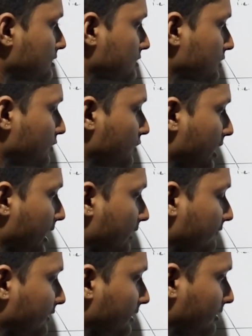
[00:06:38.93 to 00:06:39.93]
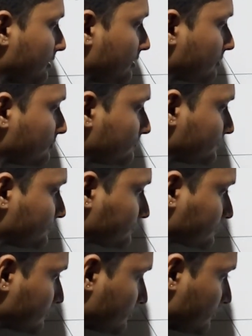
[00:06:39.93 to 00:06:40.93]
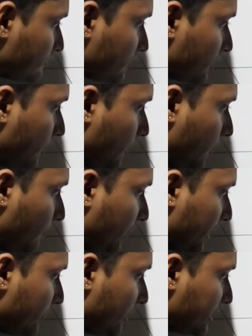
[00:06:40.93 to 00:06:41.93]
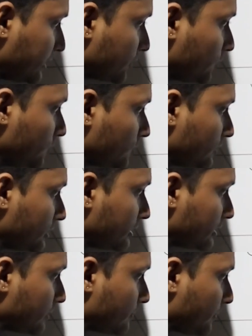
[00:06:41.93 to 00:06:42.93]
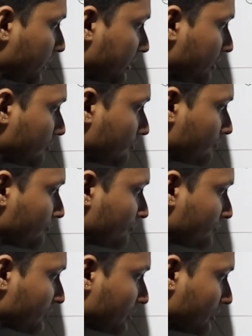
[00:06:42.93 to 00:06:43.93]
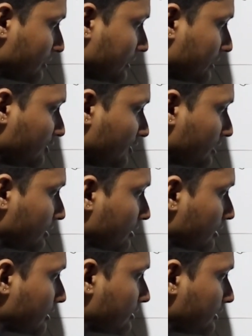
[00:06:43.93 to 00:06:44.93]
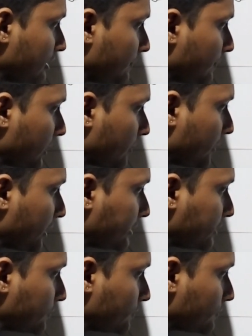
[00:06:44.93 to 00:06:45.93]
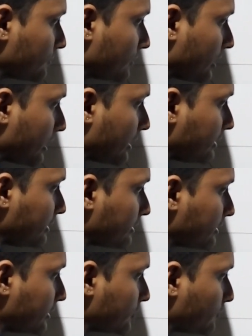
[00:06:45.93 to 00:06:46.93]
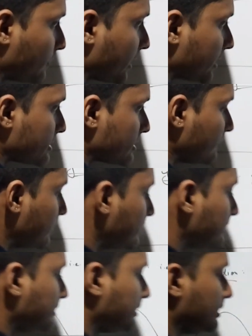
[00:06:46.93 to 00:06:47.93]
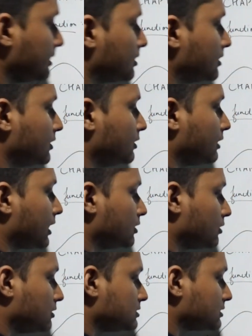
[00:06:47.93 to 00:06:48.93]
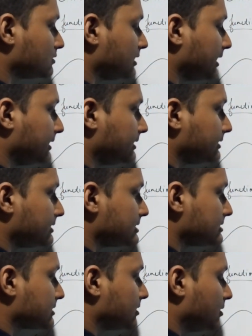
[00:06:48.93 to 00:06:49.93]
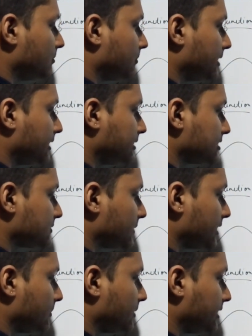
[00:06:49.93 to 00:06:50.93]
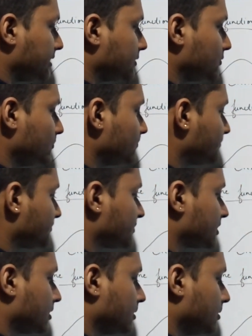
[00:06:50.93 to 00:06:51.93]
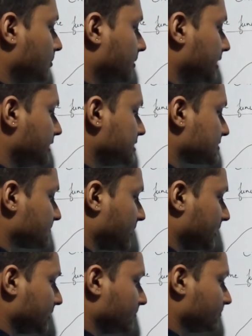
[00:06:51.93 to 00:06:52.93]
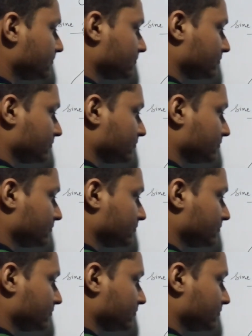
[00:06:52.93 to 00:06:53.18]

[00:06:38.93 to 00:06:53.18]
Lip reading: So you have here pi by 2, here pi, then here 3 pi by 2 and here 2 pi. Similarly, you can also write it as minus pi by 2, minus pi,